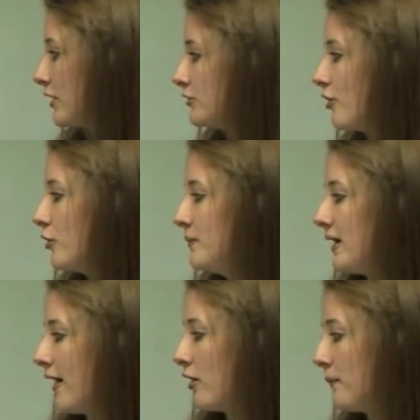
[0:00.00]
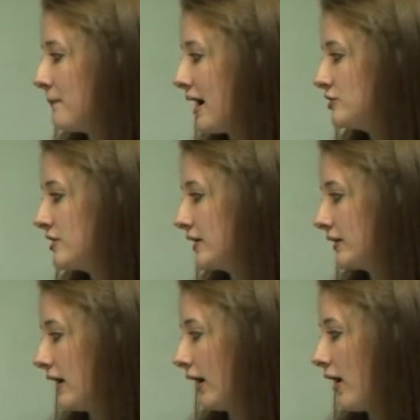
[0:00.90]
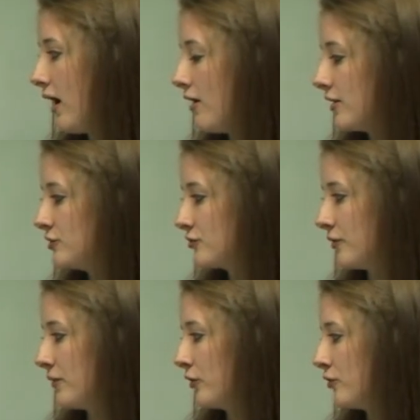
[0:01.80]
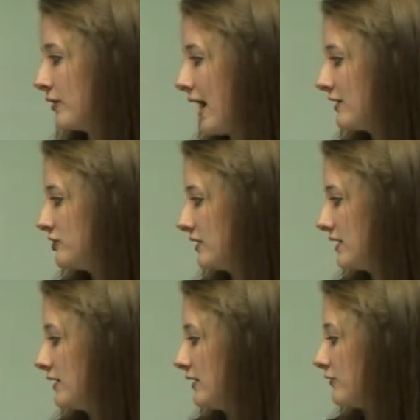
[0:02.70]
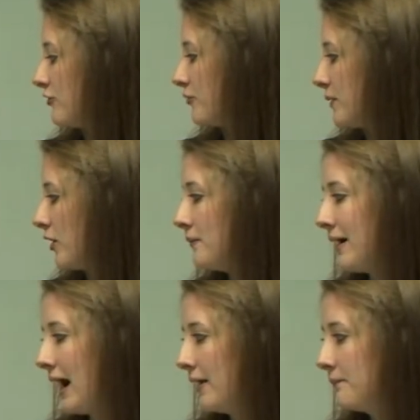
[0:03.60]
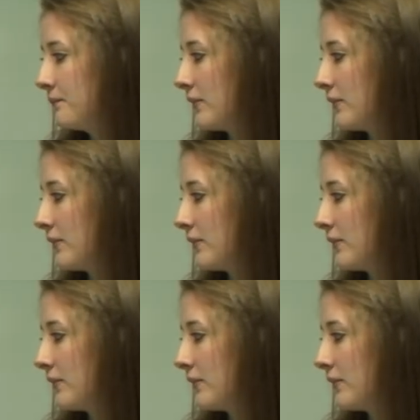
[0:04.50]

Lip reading: Told me I got magic and courage from the Guriaji, the spirit man.